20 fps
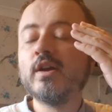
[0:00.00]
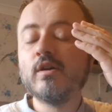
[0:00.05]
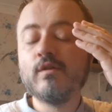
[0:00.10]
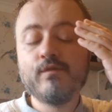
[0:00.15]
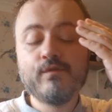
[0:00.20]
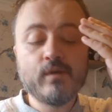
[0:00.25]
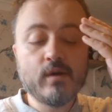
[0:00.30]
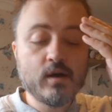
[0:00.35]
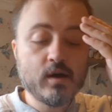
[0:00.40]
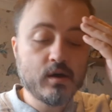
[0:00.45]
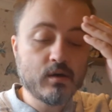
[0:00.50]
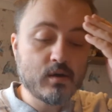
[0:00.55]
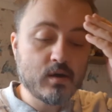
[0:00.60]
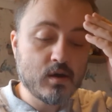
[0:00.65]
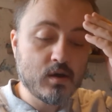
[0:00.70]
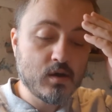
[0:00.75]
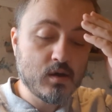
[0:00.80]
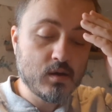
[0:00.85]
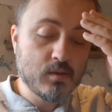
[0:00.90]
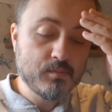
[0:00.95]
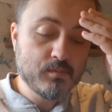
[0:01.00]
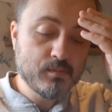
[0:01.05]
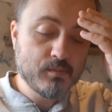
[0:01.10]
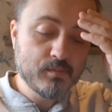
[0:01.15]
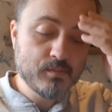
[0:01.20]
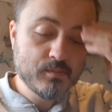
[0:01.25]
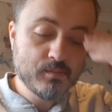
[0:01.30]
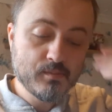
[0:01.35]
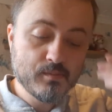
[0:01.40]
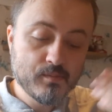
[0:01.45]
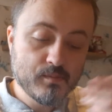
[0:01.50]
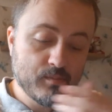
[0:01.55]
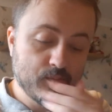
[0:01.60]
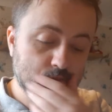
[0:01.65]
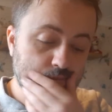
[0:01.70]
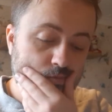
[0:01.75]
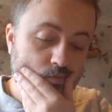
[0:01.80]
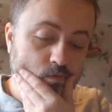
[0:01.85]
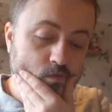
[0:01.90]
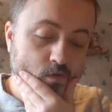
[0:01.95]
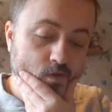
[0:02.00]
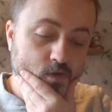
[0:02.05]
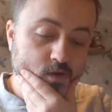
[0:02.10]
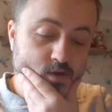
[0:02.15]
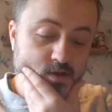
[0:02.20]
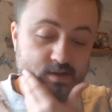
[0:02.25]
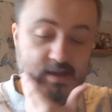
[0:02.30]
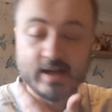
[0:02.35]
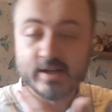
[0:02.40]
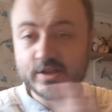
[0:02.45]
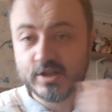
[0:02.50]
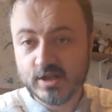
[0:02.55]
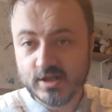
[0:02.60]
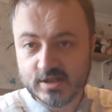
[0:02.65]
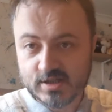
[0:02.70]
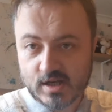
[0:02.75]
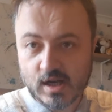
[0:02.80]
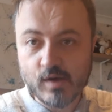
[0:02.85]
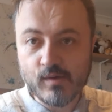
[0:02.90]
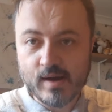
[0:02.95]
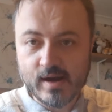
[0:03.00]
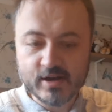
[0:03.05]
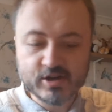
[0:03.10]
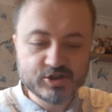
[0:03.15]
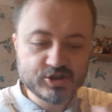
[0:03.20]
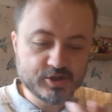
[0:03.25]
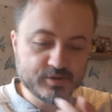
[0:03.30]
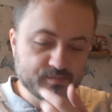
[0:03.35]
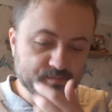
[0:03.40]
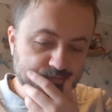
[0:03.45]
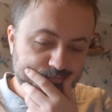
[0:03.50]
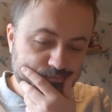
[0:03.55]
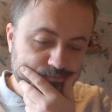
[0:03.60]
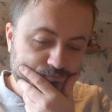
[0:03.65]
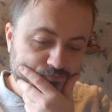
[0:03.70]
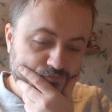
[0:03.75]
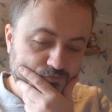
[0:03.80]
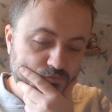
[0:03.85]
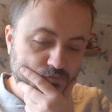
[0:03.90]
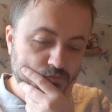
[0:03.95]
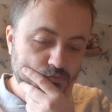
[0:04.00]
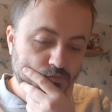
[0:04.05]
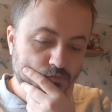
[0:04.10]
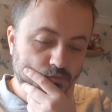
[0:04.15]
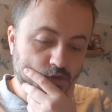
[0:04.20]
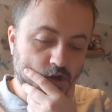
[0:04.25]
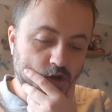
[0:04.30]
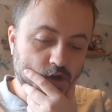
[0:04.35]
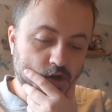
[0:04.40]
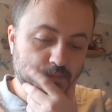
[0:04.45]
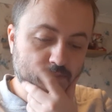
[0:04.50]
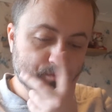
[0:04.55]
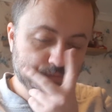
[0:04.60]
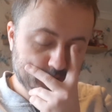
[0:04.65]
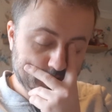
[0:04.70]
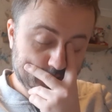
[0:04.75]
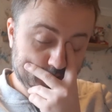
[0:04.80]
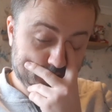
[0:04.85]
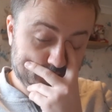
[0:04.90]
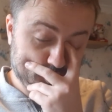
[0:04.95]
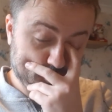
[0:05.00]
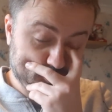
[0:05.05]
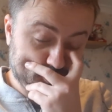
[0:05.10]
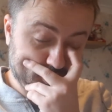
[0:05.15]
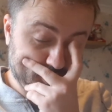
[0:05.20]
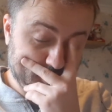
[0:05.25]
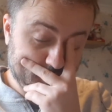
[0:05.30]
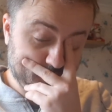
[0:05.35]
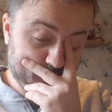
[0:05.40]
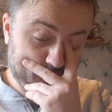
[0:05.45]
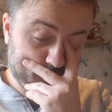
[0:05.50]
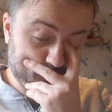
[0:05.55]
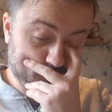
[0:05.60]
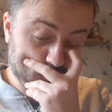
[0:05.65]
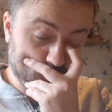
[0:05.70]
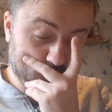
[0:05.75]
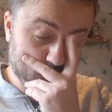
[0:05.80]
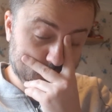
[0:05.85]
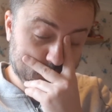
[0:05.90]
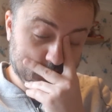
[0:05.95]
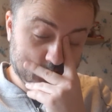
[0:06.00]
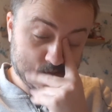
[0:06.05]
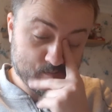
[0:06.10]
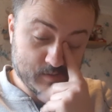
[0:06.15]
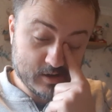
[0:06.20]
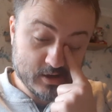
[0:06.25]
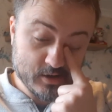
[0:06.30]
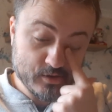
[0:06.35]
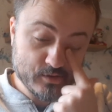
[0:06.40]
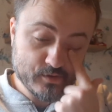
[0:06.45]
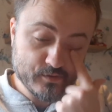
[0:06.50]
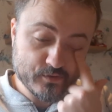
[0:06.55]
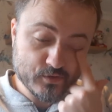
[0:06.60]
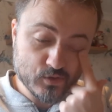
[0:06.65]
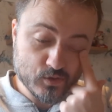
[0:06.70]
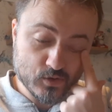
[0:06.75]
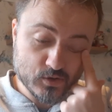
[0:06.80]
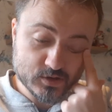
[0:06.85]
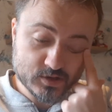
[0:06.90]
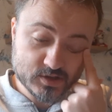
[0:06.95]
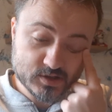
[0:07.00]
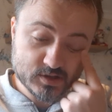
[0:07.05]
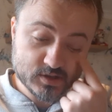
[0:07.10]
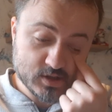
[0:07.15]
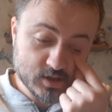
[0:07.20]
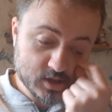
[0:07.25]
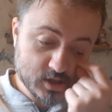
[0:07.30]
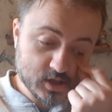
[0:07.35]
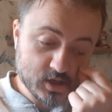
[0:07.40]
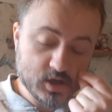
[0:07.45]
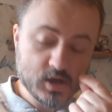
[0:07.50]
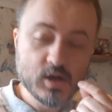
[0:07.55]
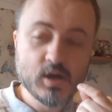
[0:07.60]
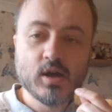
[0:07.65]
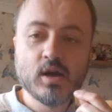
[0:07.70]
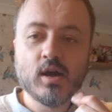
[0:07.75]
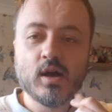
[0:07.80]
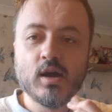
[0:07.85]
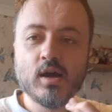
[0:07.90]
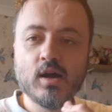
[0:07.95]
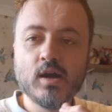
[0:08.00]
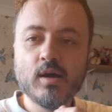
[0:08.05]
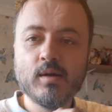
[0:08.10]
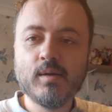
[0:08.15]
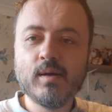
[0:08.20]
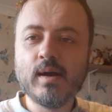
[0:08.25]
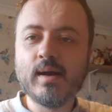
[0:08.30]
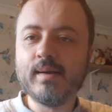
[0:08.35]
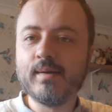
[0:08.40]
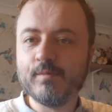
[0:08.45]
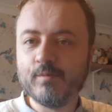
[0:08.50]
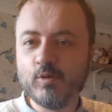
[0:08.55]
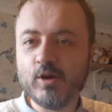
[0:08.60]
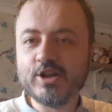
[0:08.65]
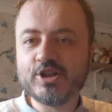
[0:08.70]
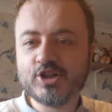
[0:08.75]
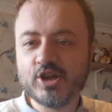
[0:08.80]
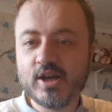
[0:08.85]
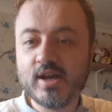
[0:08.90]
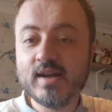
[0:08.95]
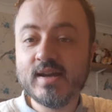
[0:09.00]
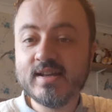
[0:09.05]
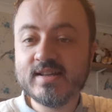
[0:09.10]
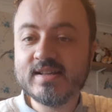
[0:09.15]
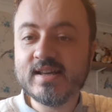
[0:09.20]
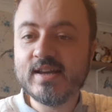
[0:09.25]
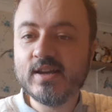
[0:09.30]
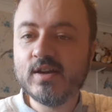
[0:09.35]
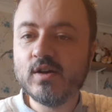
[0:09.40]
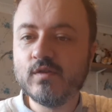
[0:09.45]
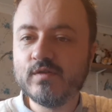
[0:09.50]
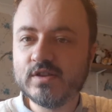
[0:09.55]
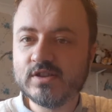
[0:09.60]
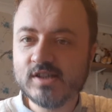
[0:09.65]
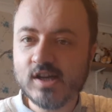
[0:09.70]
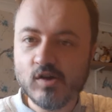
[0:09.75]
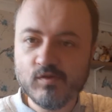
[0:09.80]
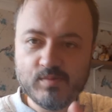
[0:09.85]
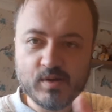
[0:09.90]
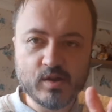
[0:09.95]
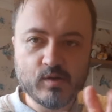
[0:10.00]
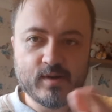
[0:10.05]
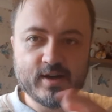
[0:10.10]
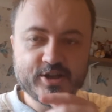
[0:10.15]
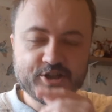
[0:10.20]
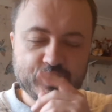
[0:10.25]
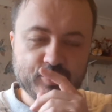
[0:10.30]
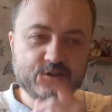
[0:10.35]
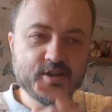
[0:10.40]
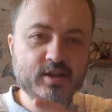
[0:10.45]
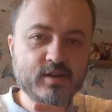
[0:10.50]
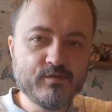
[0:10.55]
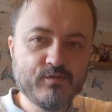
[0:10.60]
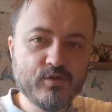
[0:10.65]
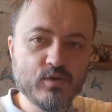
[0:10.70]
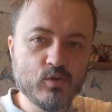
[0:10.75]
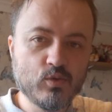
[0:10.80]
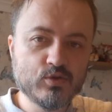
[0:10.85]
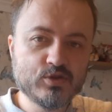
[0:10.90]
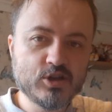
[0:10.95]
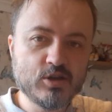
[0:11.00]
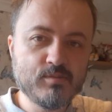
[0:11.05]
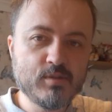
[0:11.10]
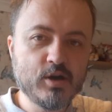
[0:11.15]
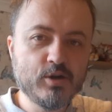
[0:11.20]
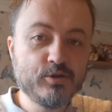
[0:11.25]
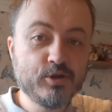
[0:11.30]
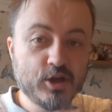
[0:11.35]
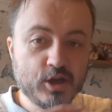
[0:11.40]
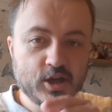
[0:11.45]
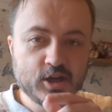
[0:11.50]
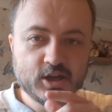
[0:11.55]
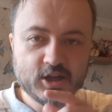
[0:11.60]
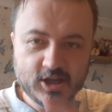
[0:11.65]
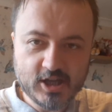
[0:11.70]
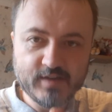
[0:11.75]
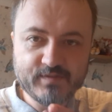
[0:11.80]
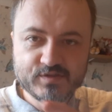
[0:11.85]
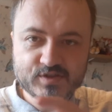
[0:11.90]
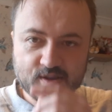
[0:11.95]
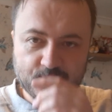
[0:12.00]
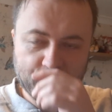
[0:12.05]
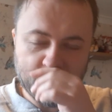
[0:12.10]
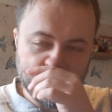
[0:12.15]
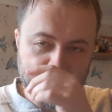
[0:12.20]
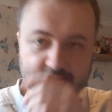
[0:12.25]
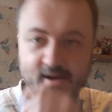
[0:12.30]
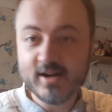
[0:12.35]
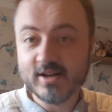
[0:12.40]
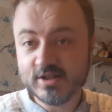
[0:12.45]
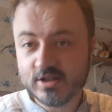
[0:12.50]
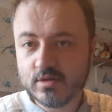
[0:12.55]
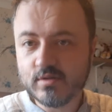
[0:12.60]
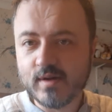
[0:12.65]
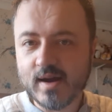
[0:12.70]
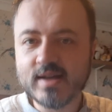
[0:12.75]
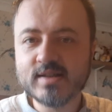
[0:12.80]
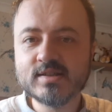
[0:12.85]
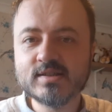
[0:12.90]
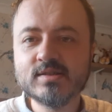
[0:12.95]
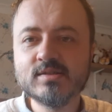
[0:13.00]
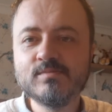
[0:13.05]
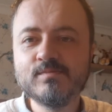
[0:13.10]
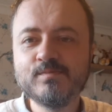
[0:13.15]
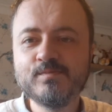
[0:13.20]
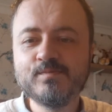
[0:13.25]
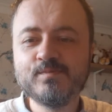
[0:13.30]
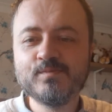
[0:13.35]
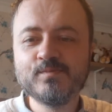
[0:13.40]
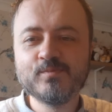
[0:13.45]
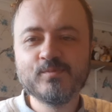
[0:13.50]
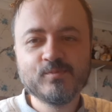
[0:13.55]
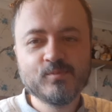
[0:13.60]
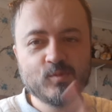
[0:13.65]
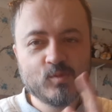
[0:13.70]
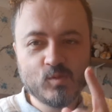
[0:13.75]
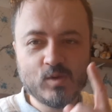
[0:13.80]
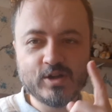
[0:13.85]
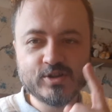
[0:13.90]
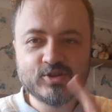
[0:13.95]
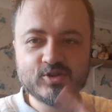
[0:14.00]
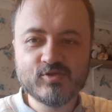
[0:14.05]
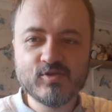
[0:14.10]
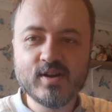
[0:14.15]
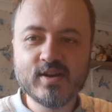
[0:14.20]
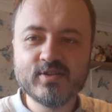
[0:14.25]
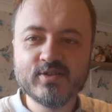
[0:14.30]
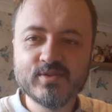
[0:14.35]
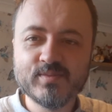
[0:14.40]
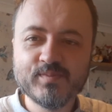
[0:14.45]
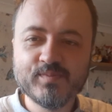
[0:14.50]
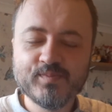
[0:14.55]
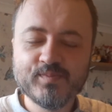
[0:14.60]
a firearm is actually a slow action. Shooting in full auto mode, of course, and which in of itself, by the way, shooting in full auto mode gives the player a stress, 1 stress,